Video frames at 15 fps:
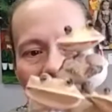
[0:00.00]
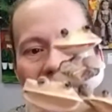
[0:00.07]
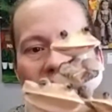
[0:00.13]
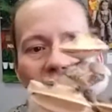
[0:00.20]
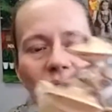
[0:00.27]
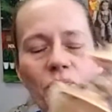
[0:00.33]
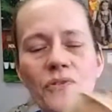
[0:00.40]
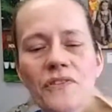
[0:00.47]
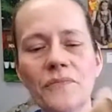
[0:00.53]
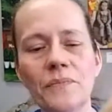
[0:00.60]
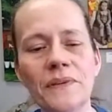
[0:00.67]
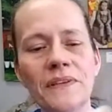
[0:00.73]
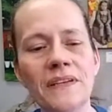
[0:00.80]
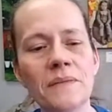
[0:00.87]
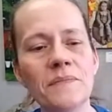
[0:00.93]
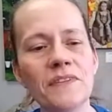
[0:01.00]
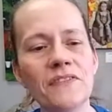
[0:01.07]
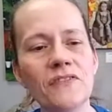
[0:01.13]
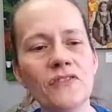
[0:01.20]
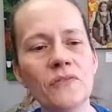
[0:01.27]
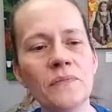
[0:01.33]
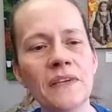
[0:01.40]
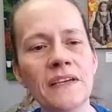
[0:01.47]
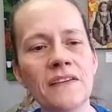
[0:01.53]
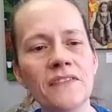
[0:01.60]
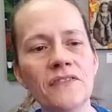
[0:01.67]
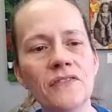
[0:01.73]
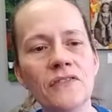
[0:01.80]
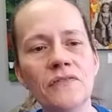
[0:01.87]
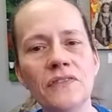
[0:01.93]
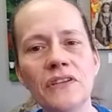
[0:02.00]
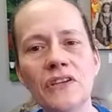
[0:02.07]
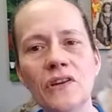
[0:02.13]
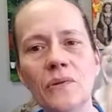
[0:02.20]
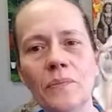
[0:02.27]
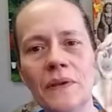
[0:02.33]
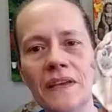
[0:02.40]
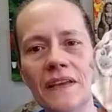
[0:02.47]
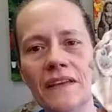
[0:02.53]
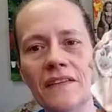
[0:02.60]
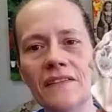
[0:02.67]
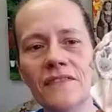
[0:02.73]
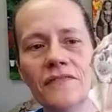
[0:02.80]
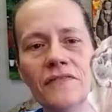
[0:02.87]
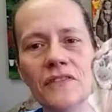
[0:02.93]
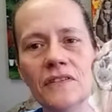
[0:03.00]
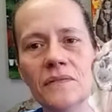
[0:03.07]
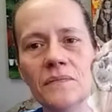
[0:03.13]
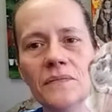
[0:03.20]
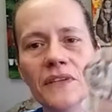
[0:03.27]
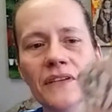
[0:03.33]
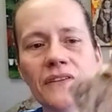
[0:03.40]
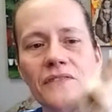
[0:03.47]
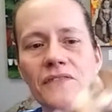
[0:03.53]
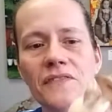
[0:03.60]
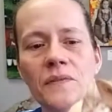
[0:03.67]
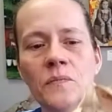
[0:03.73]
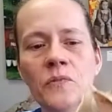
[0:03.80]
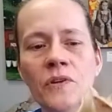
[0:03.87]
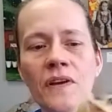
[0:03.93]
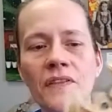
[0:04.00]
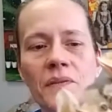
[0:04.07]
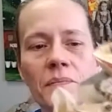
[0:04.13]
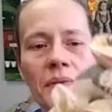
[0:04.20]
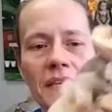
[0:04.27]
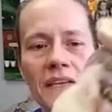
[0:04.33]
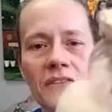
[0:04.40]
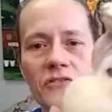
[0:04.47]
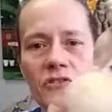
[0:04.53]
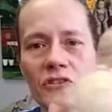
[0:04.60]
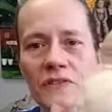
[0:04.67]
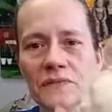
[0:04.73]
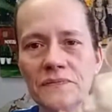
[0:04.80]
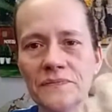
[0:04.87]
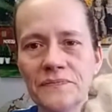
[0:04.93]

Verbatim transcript: And this would have been, I'm assuming, a souvenir piece from, you know, somewhere on the beach.